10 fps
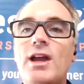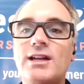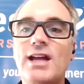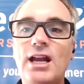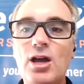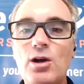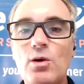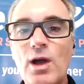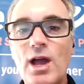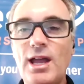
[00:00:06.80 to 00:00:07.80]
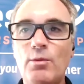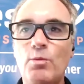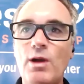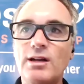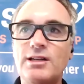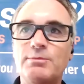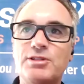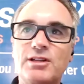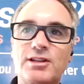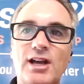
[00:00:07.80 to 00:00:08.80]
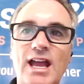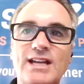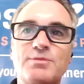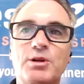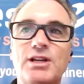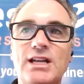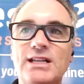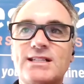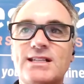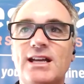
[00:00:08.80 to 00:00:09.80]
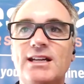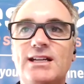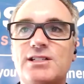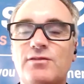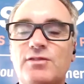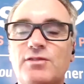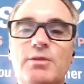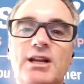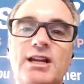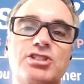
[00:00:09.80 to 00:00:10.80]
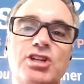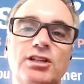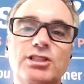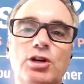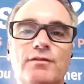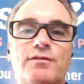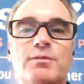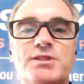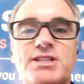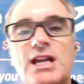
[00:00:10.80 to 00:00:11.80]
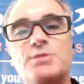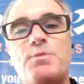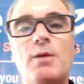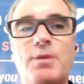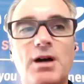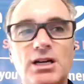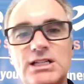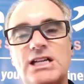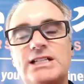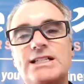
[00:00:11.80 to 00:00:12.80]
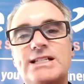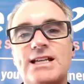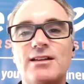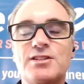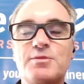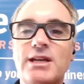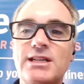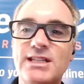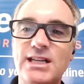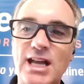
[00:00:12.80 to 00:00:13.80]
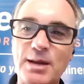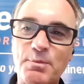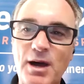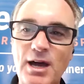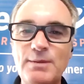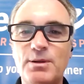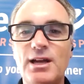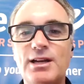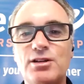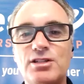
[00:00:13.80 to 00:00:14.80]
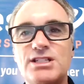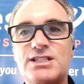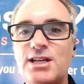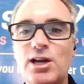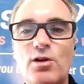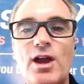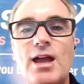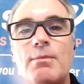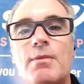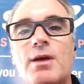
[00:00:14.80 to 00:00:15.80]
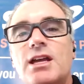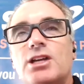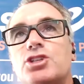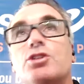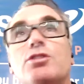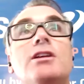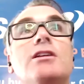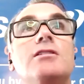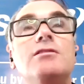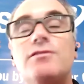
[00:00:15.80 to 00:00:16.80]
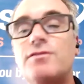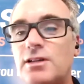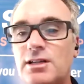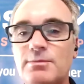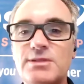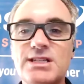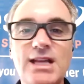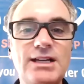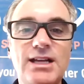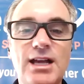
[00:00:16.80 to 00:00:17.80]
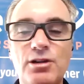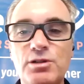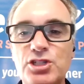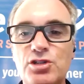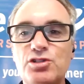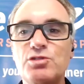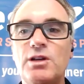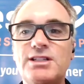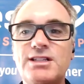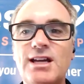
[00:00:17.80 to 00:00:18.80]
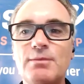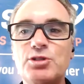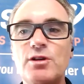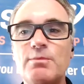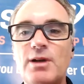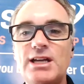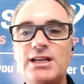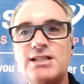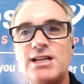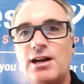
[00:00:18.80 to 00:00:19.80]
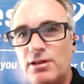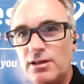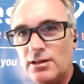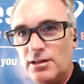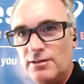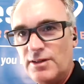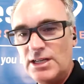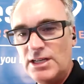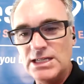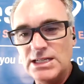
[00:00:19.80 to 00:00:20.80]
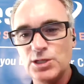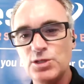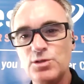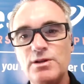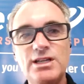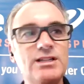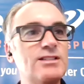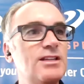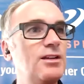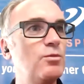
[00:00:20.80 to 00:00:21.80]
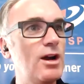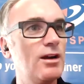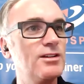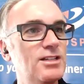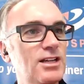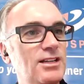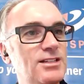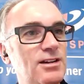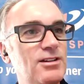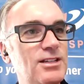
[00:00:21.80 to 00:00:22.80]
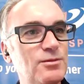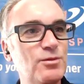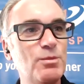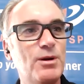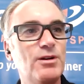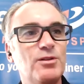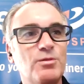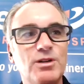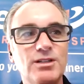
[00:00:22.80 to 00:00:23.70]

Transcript: Hello and welcome to another Expert Insight interview. My name is John Golden from Sales Pop Online Sales Magazine and Pipeliner CRM. Joining you from San Diego as usual. And today I'm joined by Terri Levine, who is in where today, Terri? What part of the world?